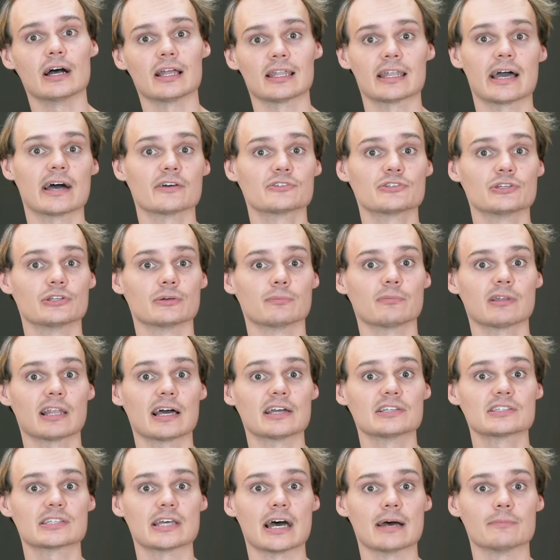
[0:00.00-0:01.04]
allows you to
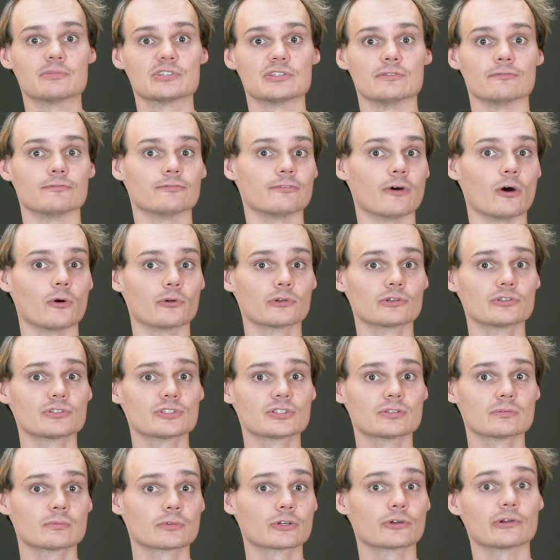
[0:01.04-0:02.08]
place apps in
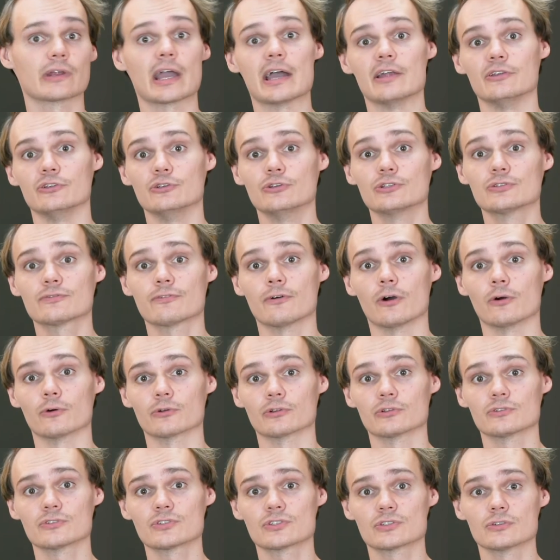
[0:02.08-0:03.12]
folders, create new
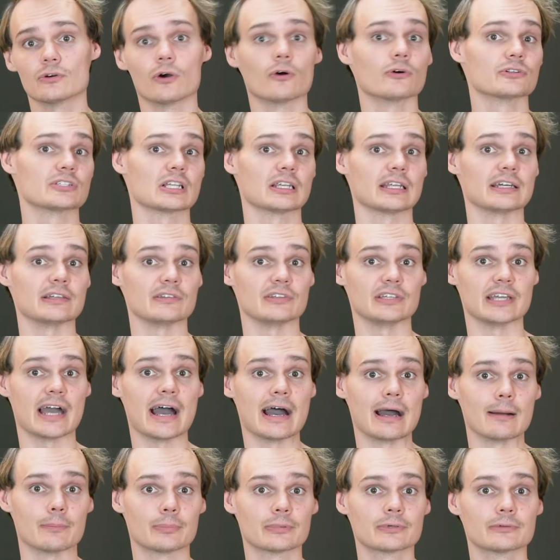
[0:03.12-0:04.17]
folders, or delete the
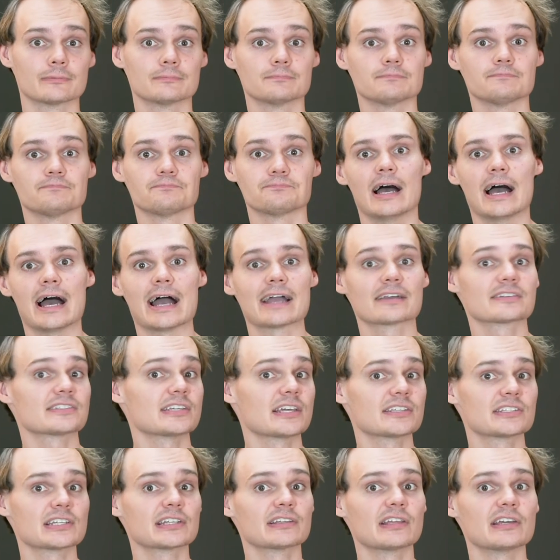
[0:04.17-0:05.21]
app.
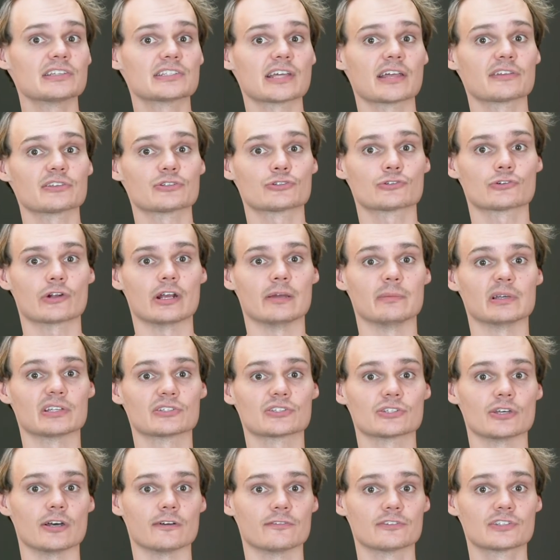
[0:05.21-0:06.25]
Accessing these other streaming
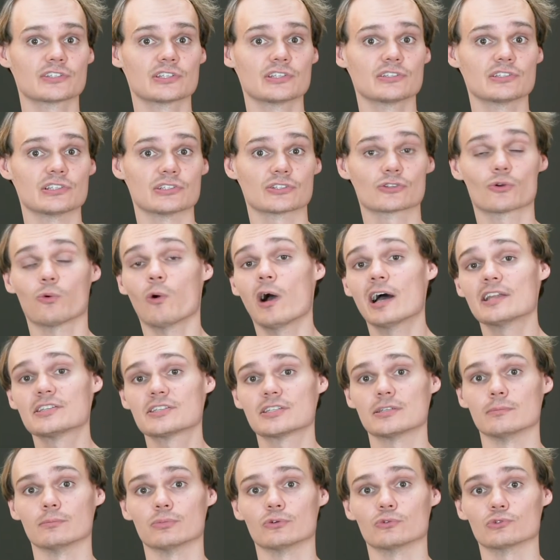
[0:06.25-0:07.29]
services is quite
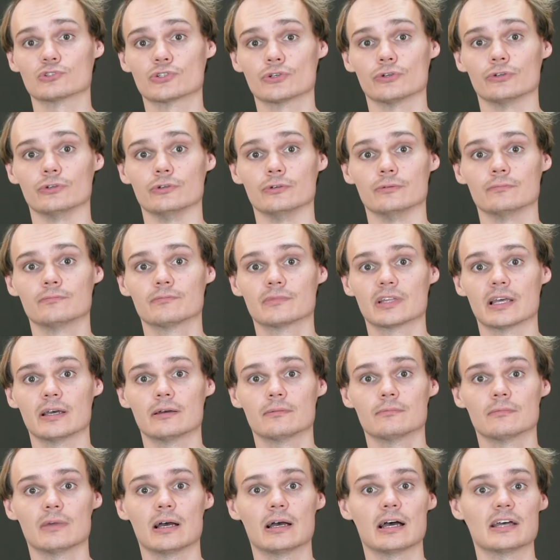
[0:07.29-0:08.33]
simple too,
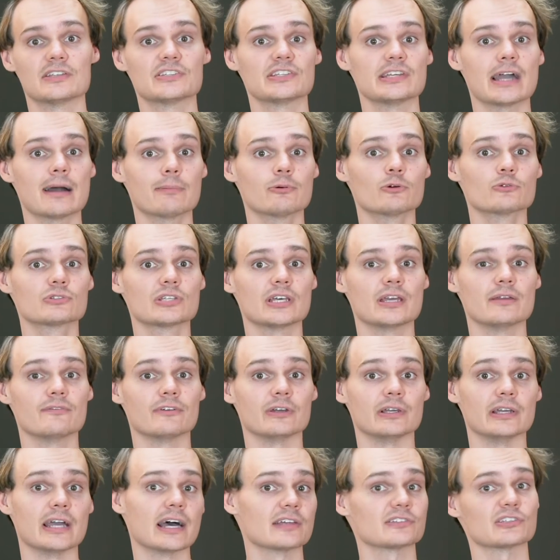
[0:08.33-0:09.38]
as the Apple
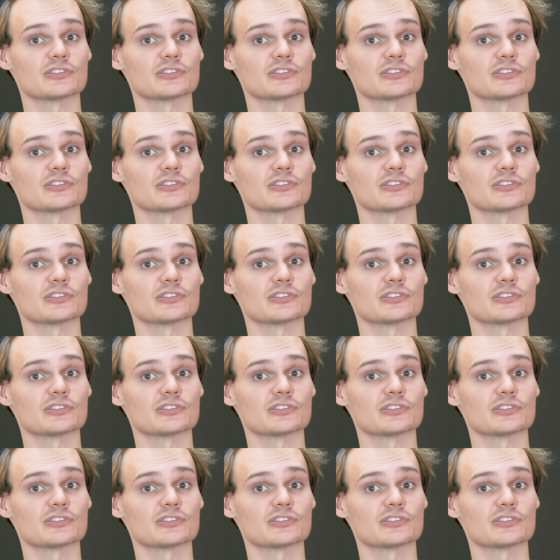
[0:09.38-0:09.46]
TV has